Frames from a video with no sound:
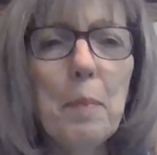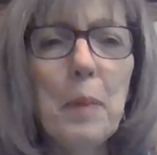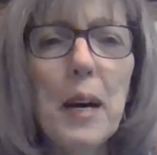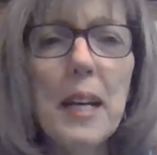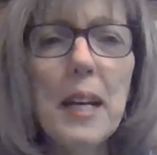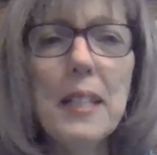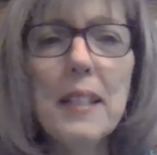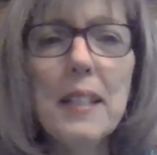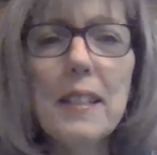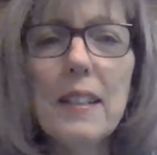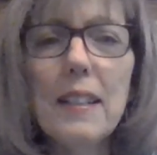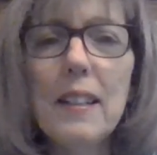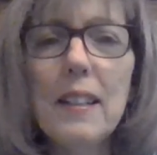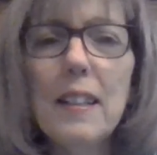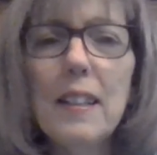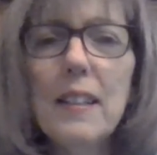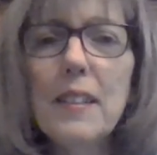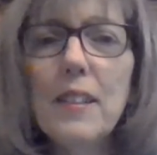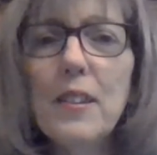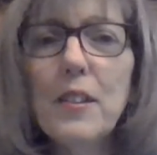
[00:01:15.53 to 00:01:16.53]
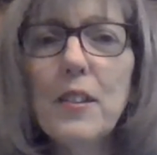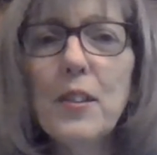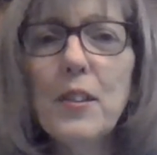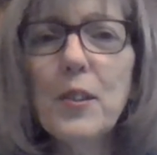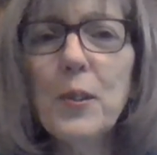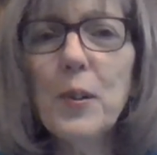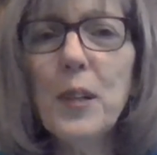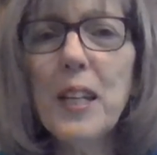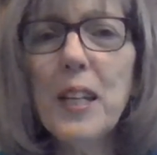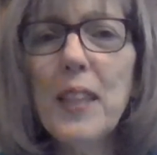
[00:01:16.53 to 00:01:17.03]
but it's a
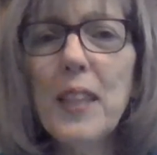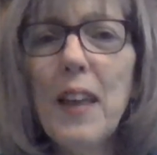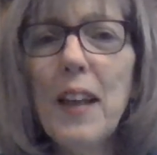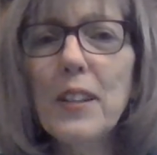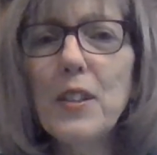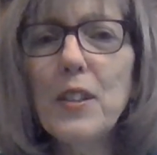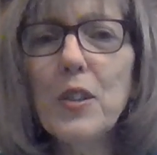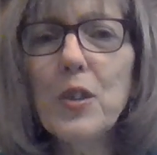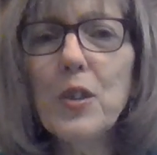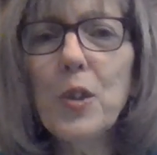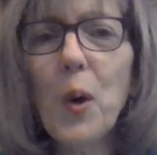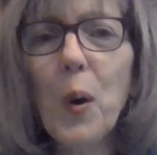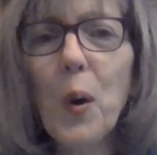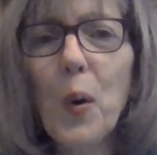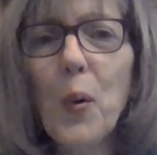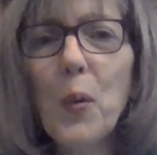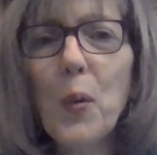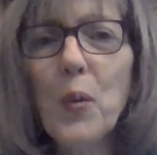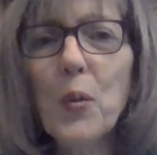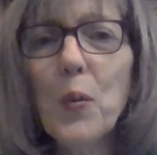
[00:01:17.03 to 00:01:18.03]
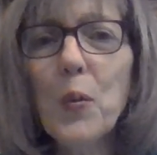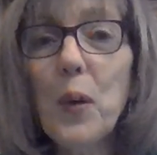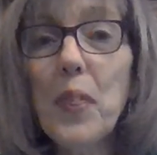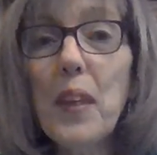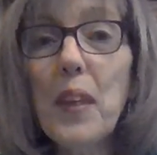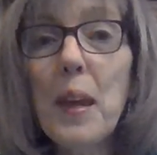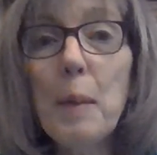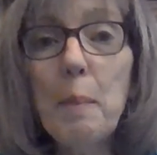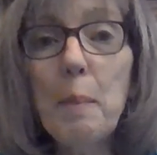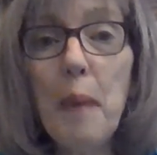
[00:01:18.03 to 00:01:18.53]
story that is told
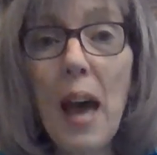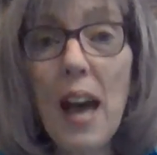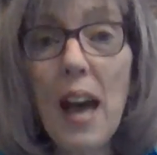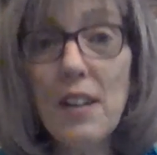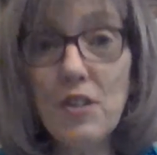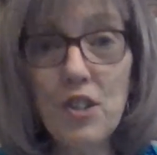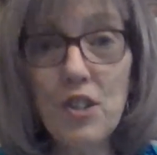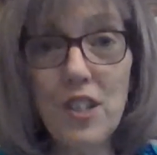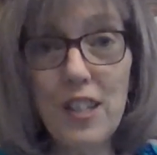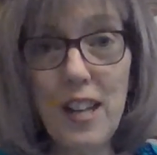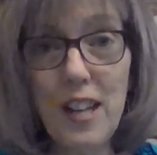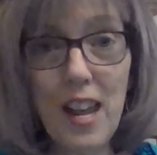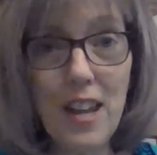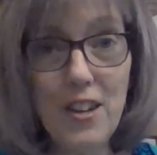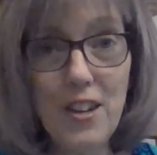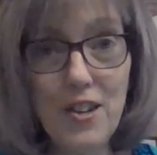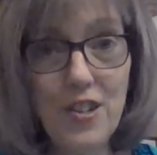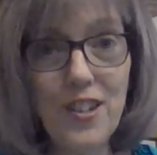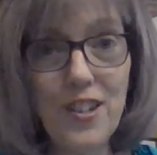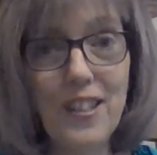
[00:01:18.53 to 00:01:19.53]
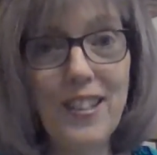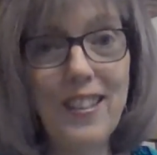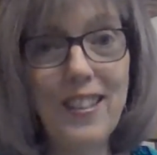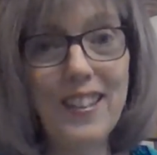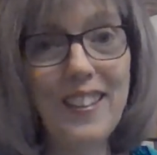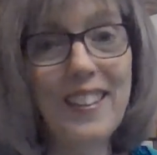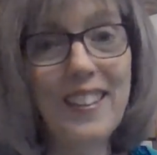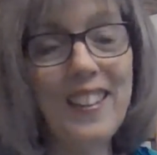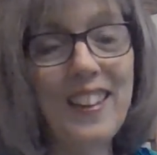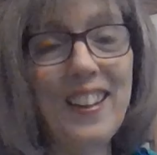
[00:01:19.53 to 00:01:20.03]
with imagination.
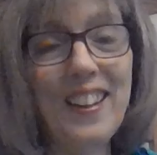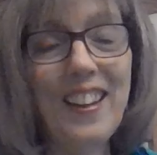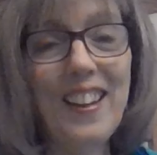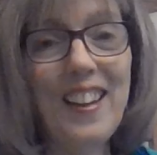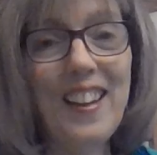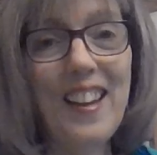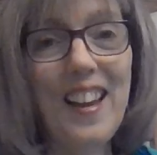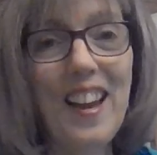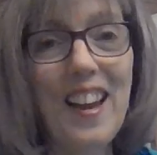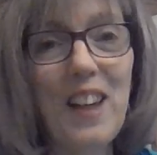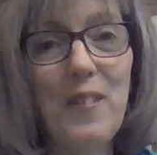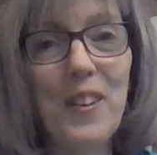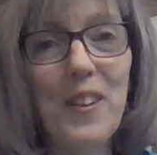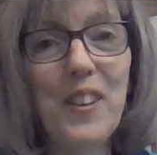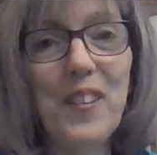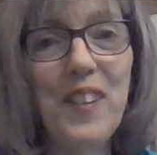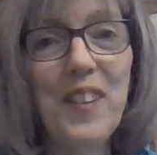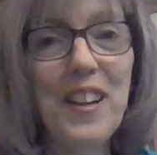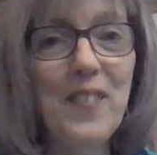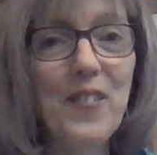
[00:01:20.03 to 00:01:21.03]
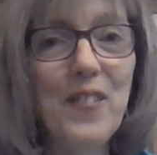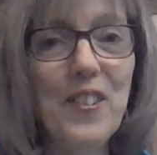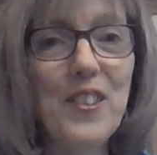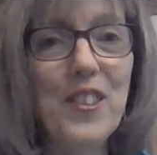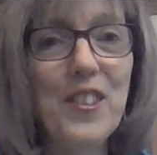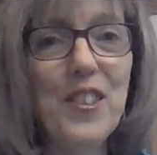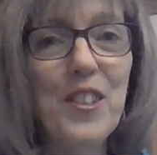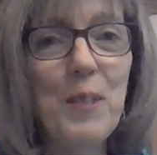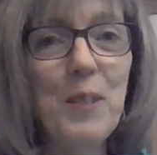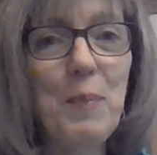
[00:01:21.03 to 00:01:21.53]
And we're
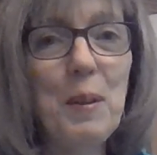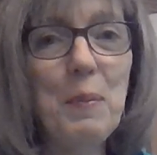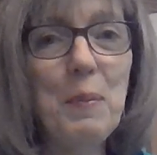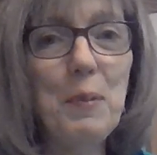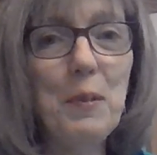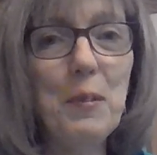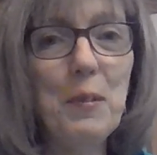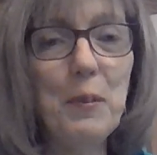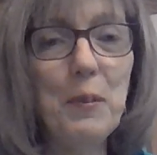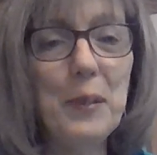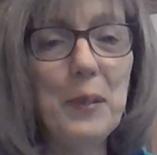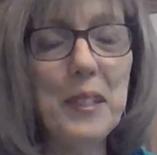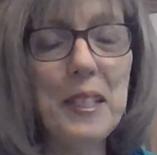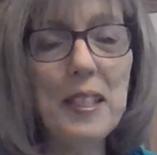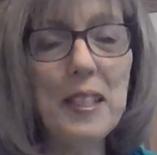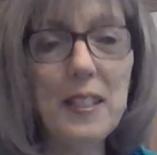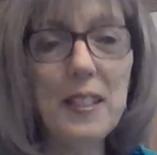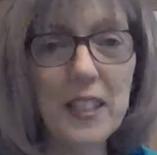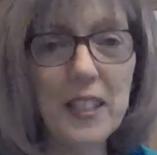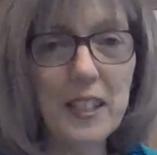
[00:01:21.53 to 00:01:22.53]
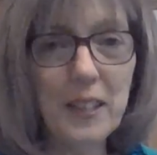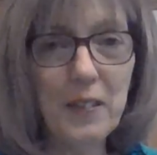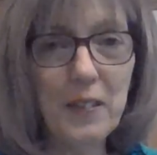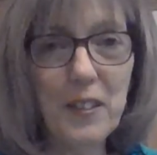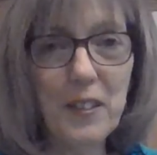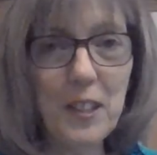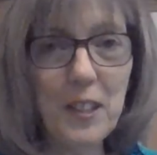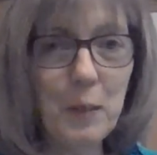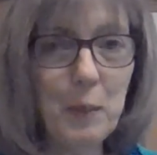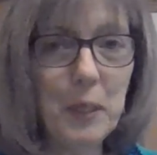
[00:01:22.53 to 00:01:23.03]
grateful to the people from Seasons
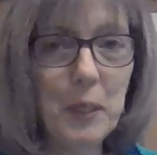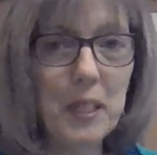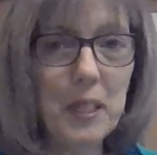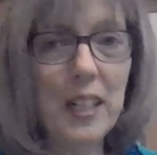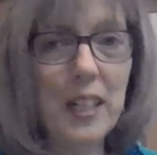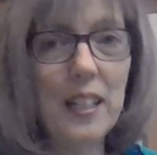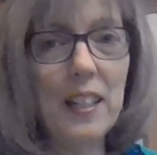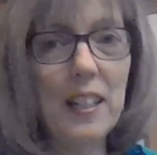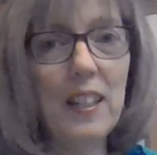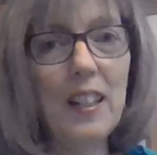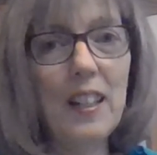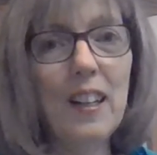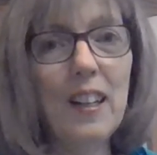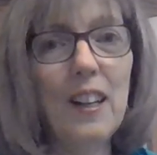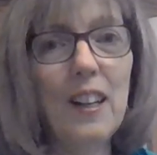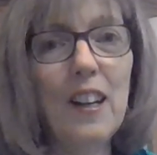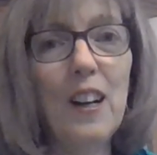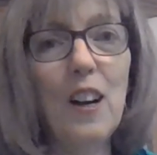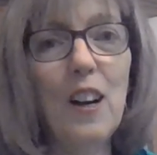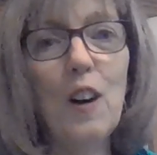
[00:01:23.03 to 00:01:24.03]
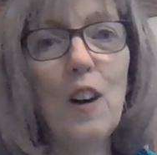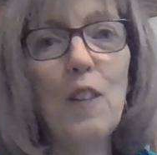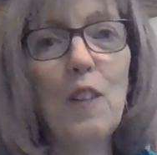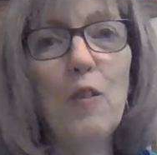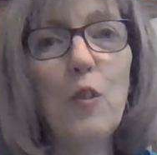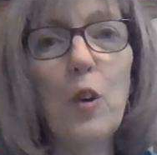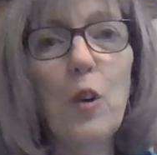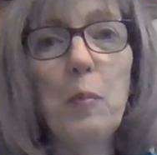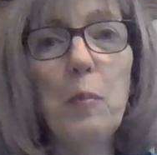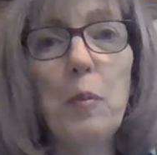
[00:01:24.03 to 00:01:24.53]
of the Spirit
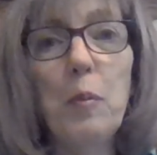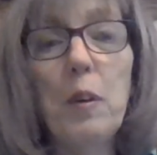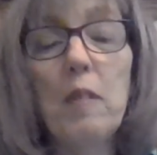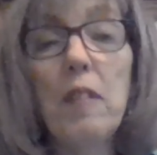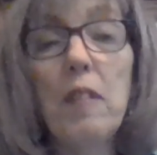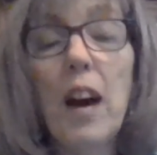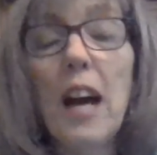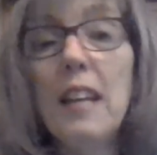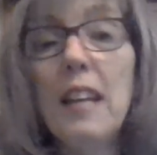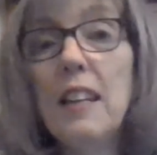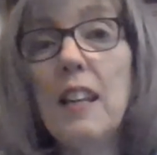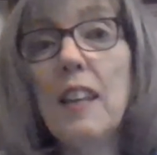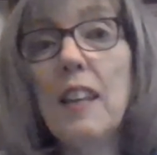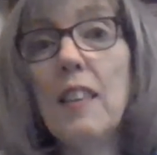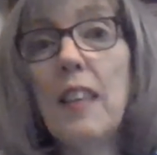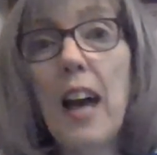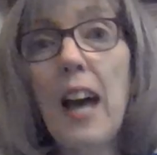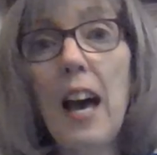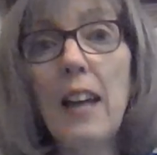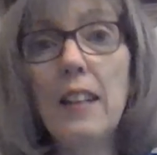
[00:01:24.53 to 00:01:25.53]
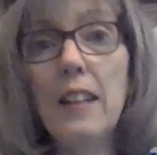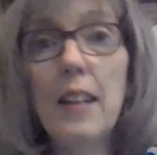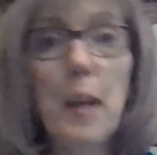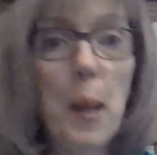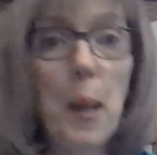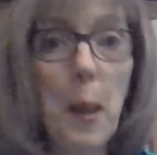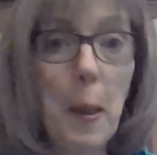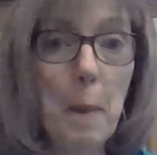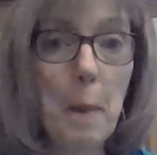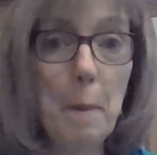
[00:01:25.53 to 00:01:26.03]
for providing that
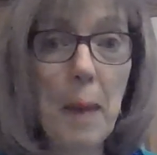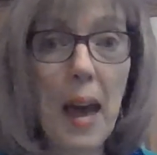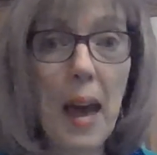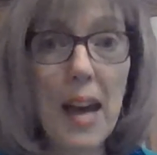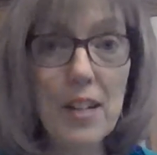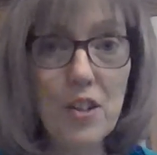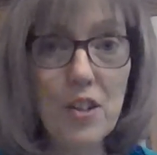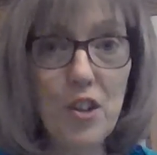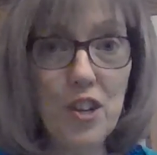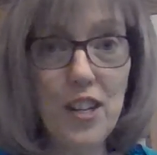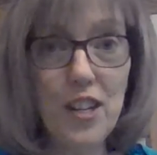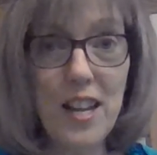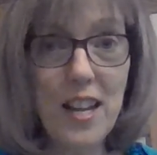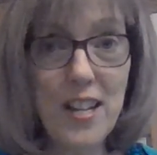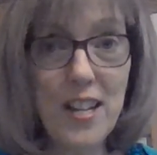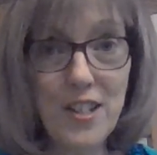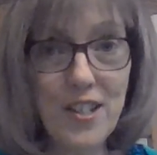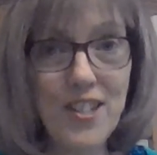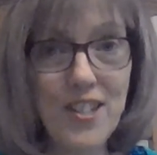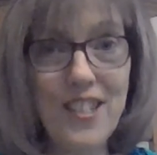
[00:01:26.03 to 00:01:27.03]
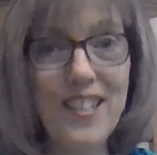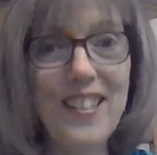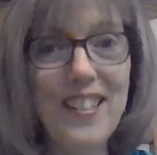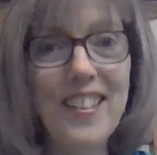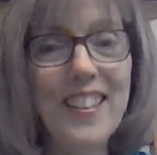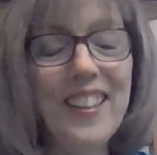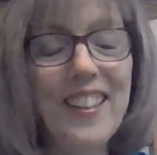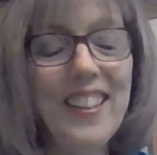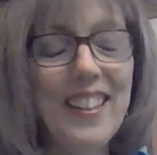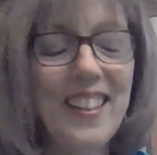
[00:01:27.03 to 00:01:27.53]

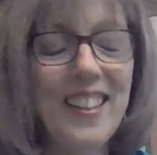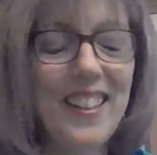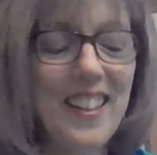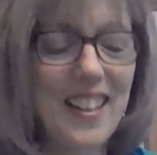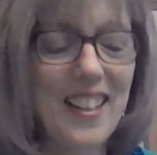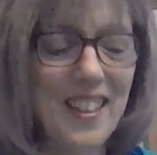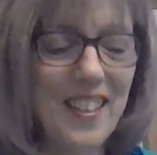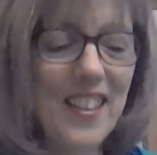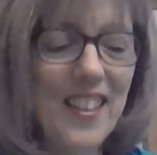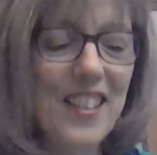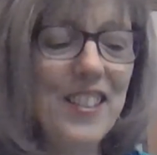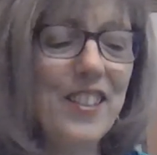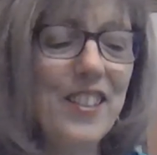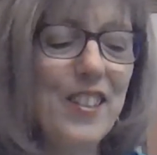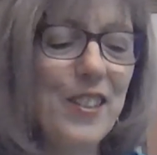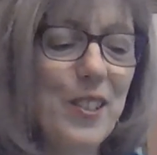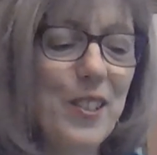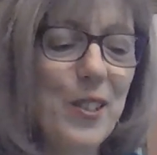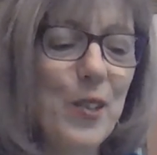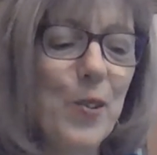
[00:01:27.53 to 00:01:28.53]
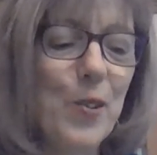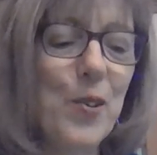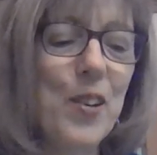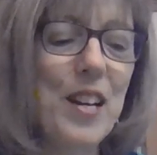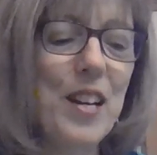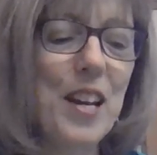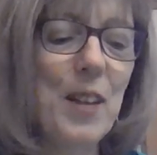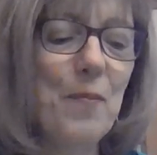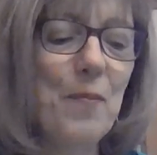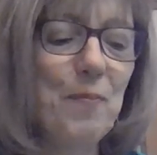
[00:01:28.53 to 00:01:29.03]
imagination in this
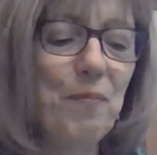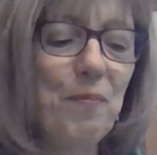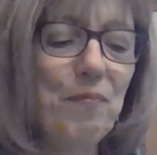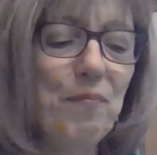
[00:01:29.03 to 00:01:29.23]
story.